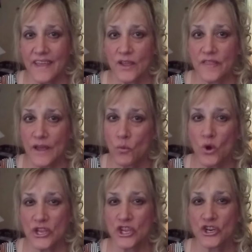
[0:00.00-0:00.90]
They
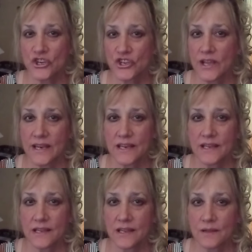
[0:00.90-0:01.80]
want you to,
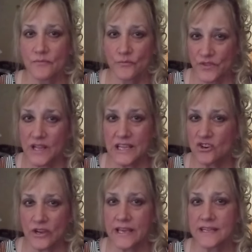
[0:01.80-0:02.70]
and the
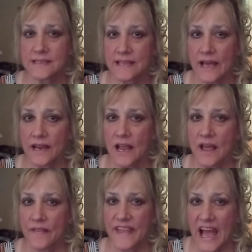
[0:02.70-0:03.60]
little kid said,
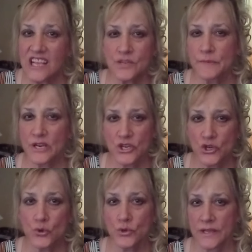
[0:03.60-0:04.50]
they asked me to
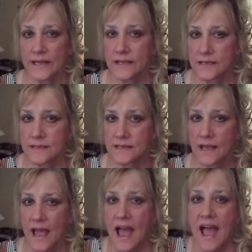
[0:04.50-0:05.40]
do
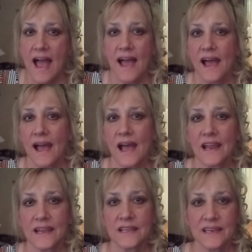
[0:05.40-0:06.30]
things.
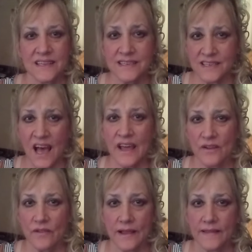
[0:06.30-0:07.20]
And it is
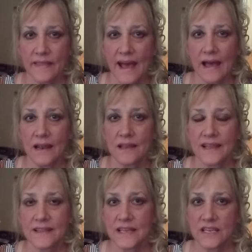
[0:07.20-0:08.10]
kind of like that.
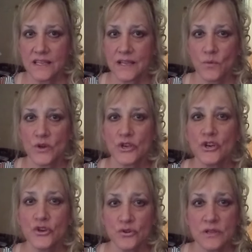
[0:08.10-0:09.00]
Like they want
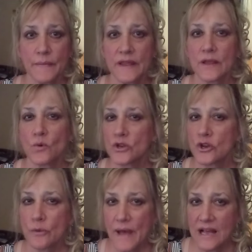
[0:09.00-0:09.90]
you to do something. They
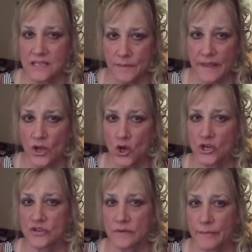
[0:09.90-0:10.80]
want you to pass something
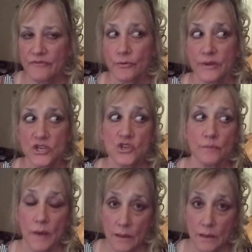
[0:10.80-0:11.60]
on or some information.